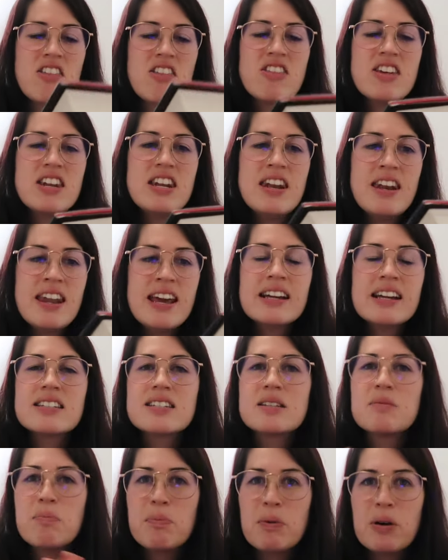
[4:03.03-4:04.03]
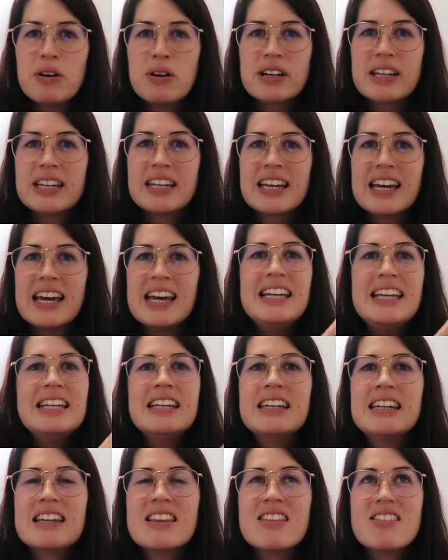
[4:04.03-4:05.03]
the next book
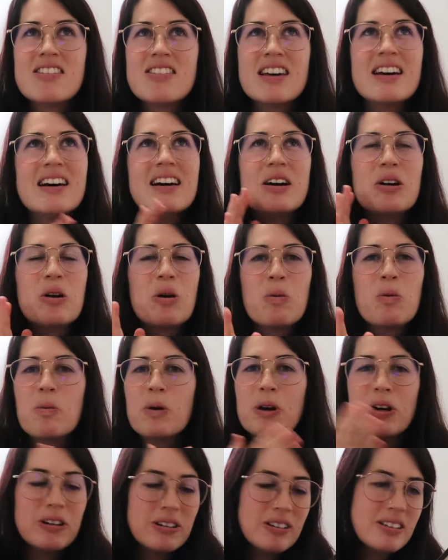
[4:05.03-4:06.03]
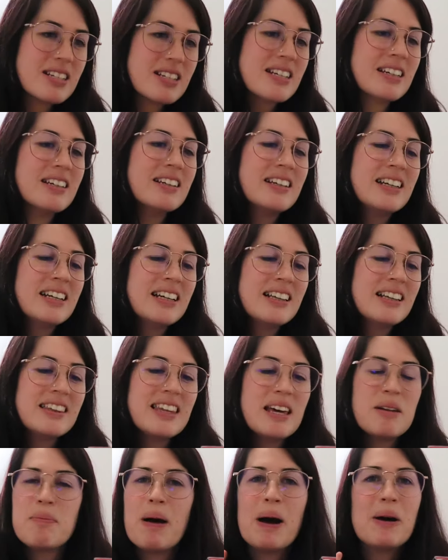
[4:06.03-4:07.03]
in the world
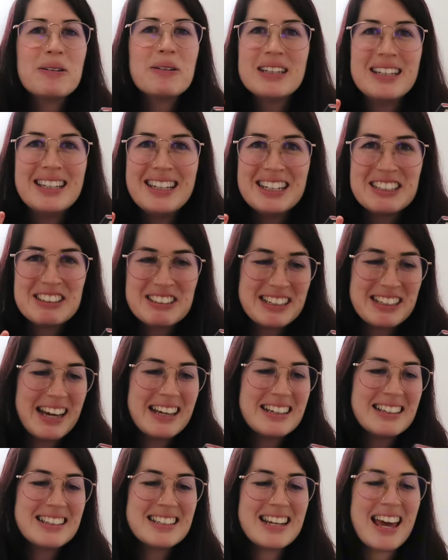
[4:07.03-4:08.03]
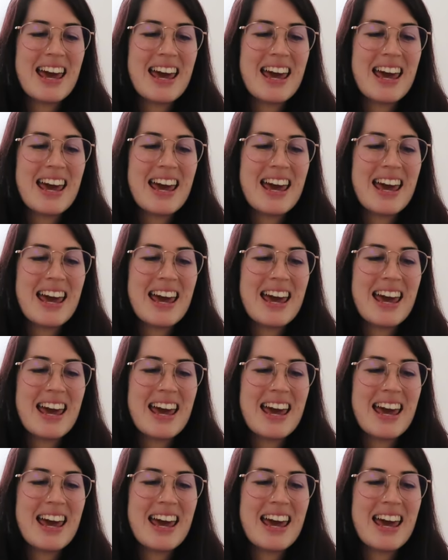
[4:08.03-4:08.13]
that Paolini created.